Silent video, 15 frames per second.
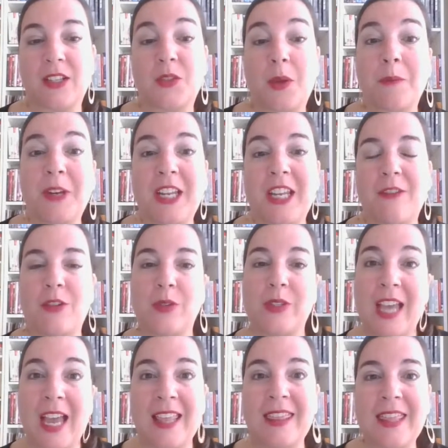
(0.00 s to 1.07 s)
So, I'm going to give you
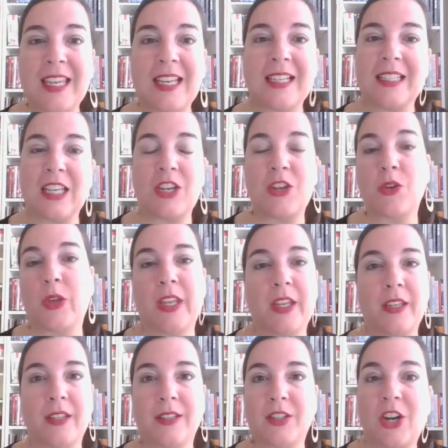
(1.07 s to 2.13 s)
10 things that you
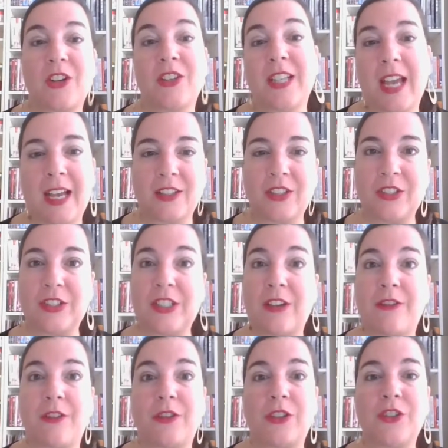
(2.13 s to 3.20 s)
can start to ask yourself
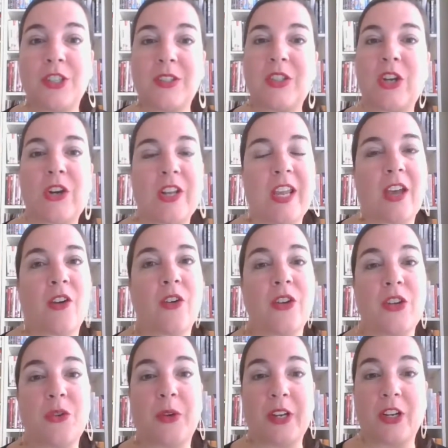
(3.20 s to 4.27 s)
if you're just starting out and
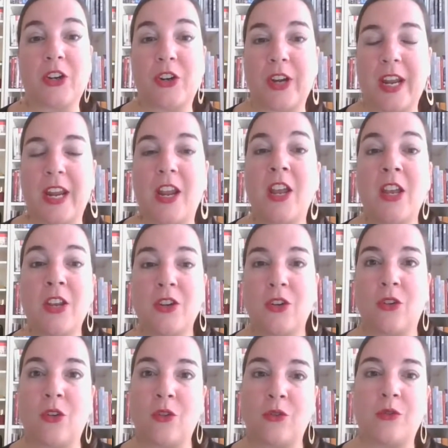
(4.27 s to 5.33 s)
you want to create
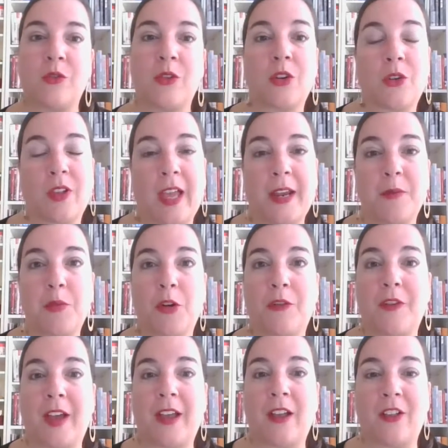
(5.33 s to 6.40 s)
your own client
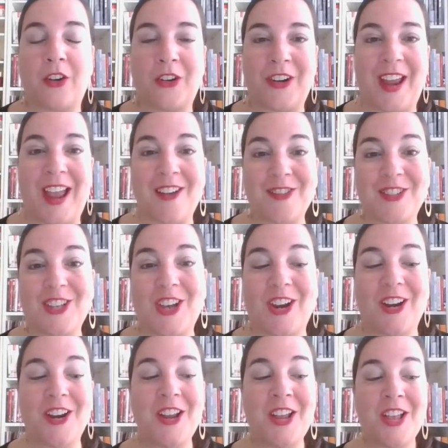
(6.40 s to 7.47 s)
profile or avatar.